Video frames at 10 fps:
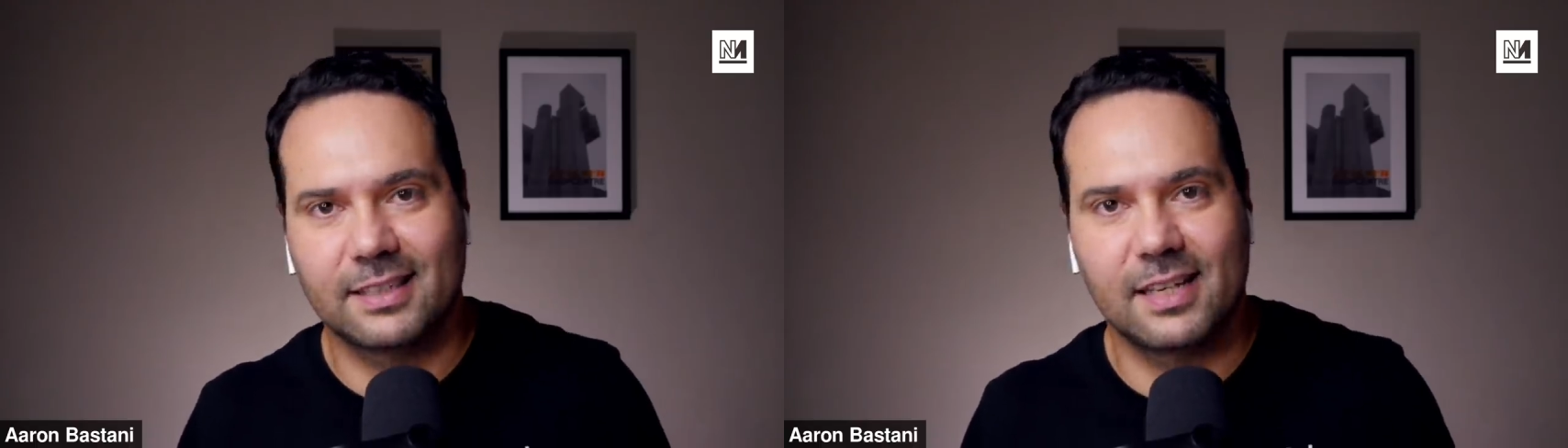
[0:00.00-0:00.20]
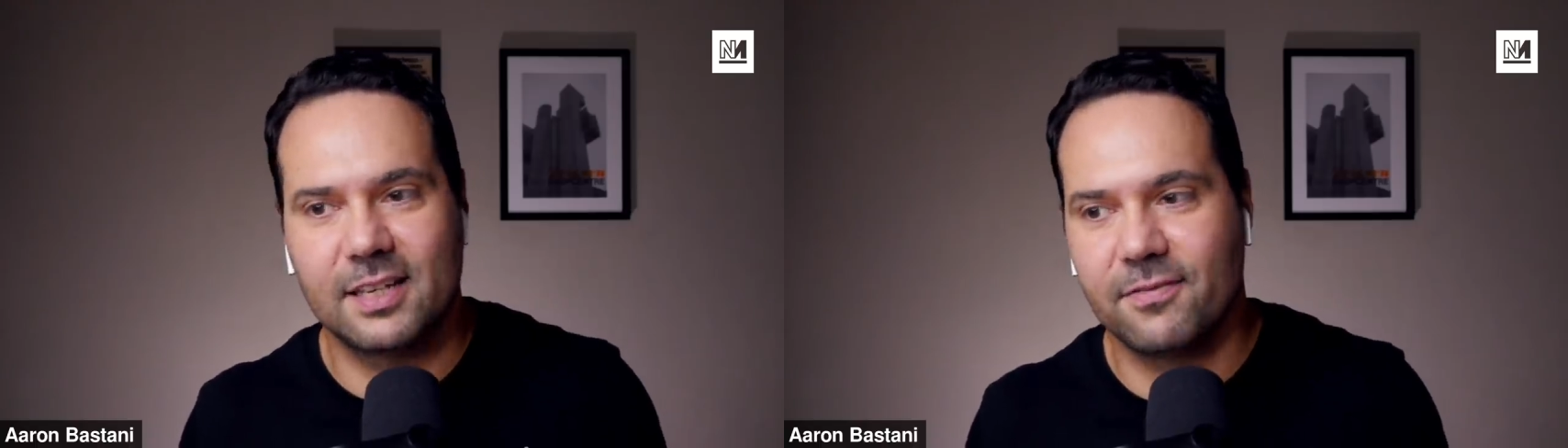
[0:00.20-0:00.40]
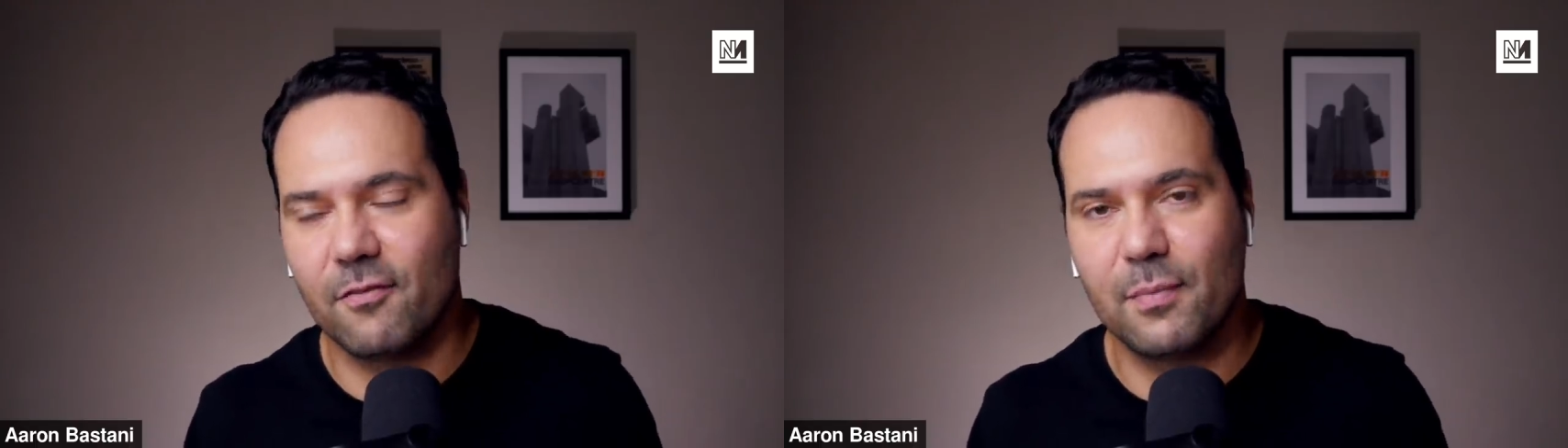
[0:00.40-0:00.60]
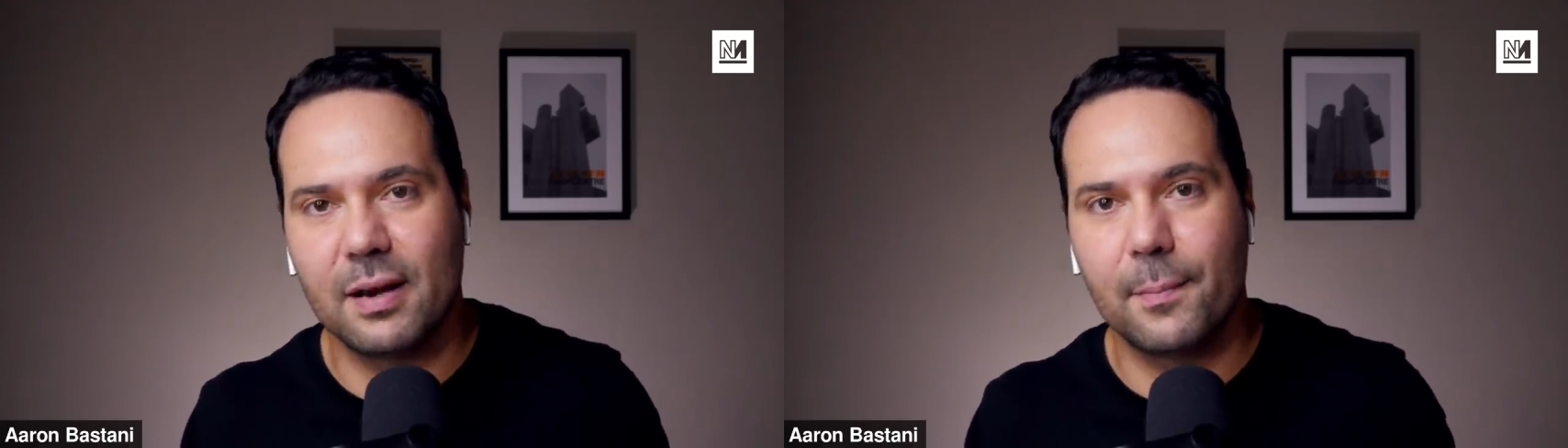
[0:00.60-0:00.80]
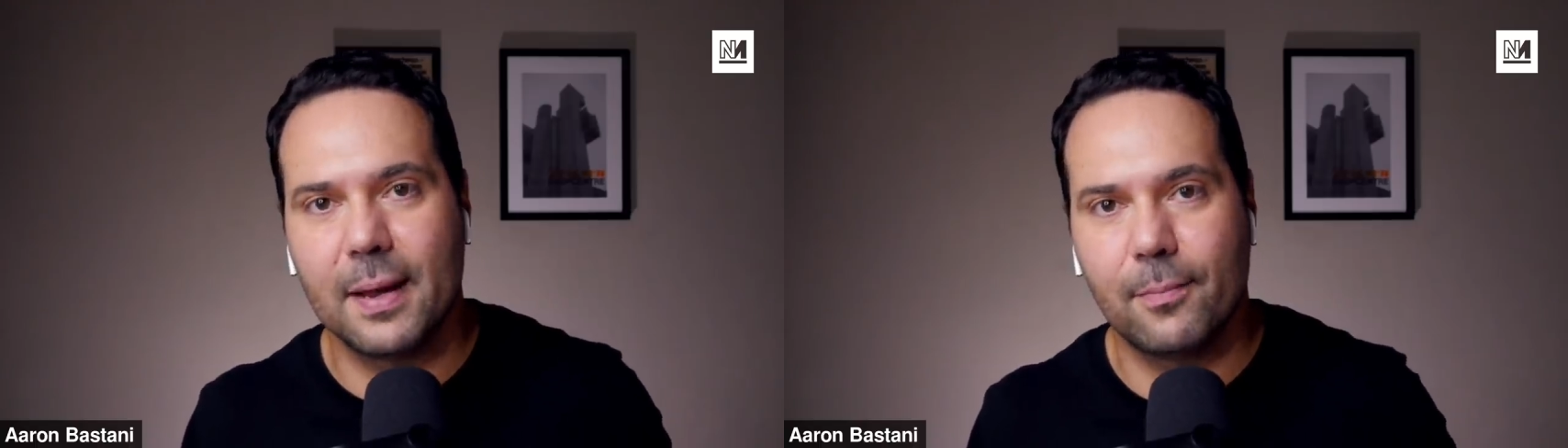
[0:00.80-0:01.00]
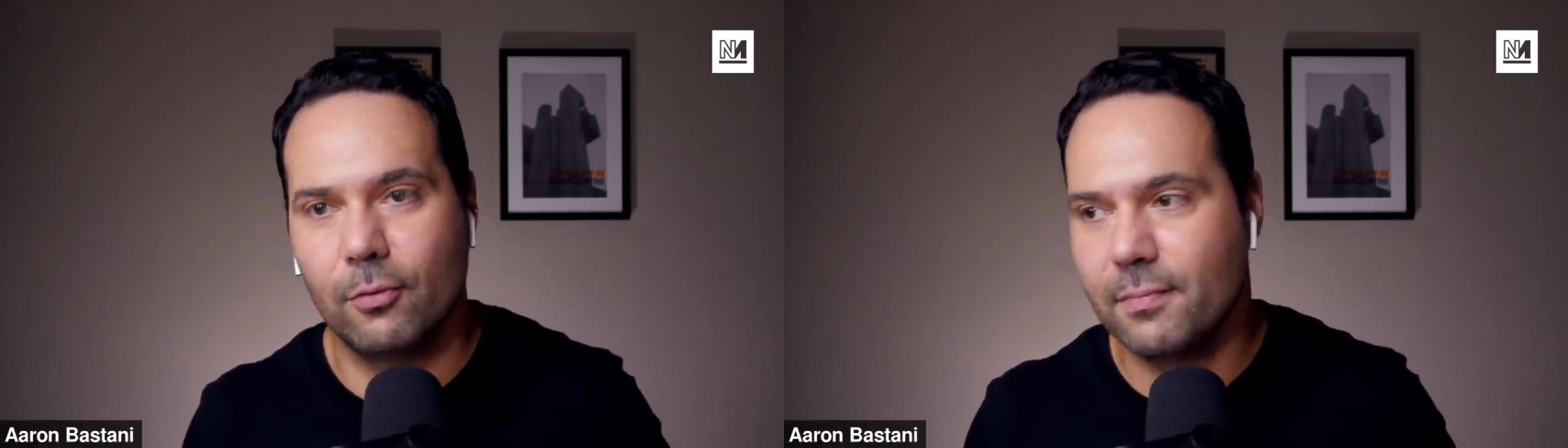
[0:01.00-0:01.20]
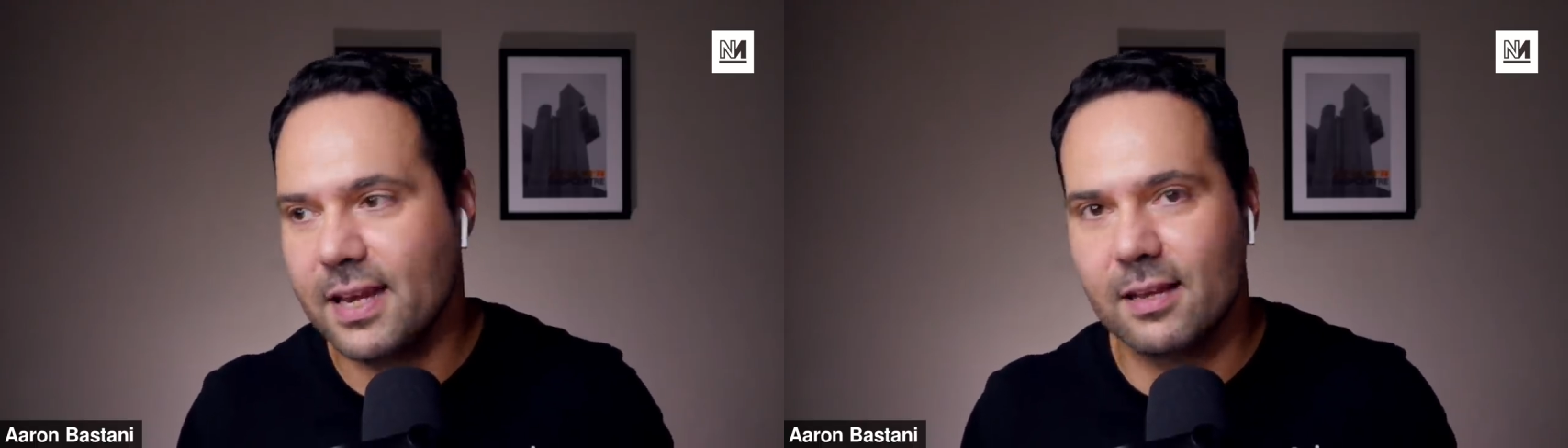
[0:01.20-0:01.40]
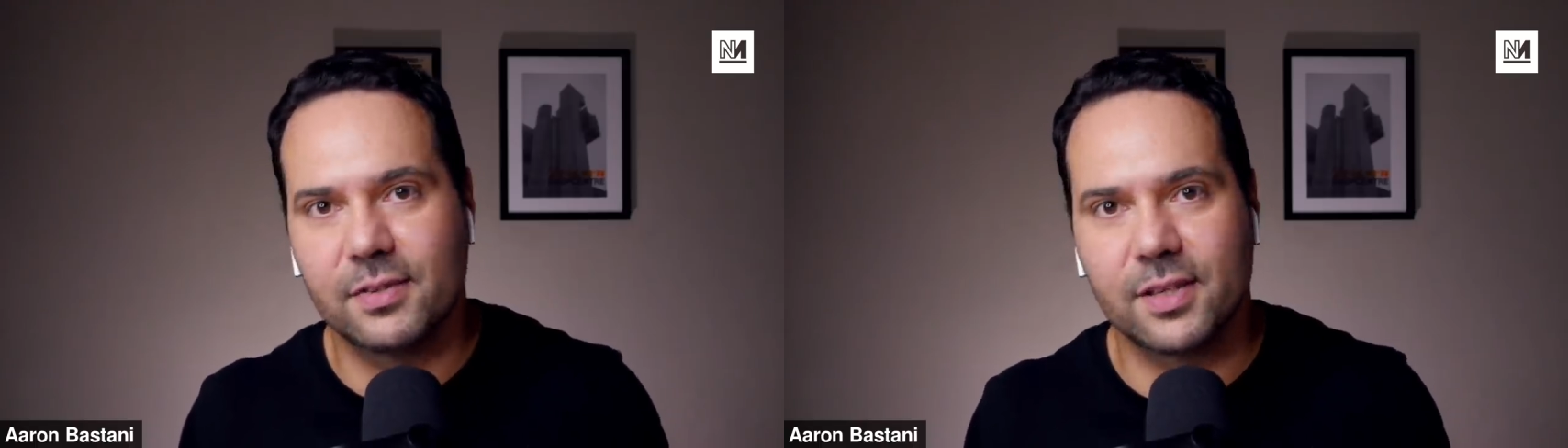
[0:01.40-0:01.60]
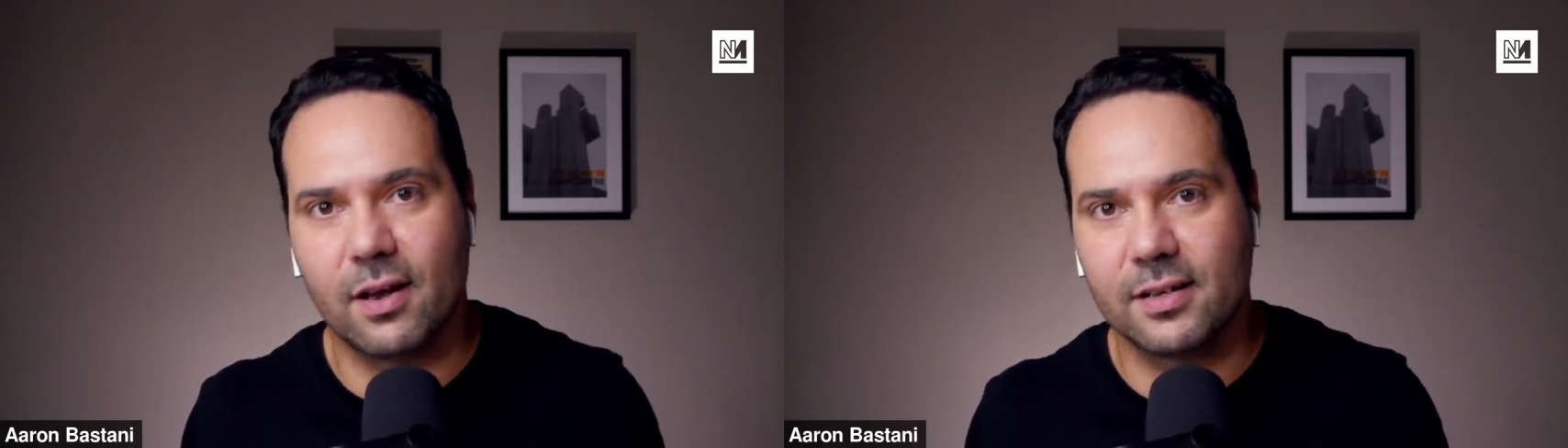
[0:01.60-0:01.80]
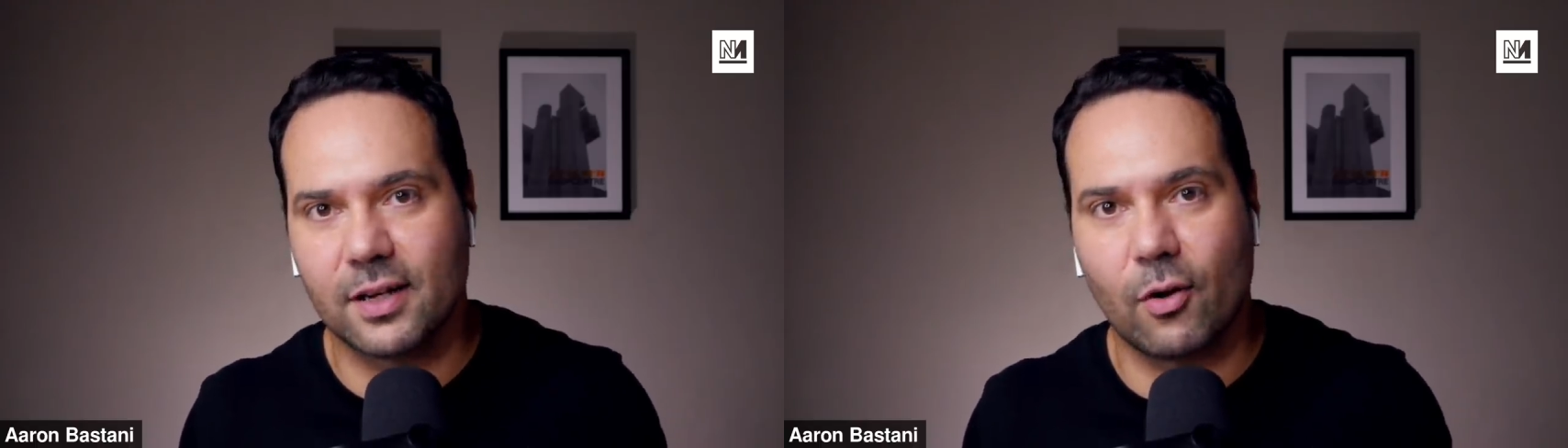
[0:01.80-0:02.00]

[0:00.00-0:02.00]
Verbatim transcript: sixty-five million people, medium-sized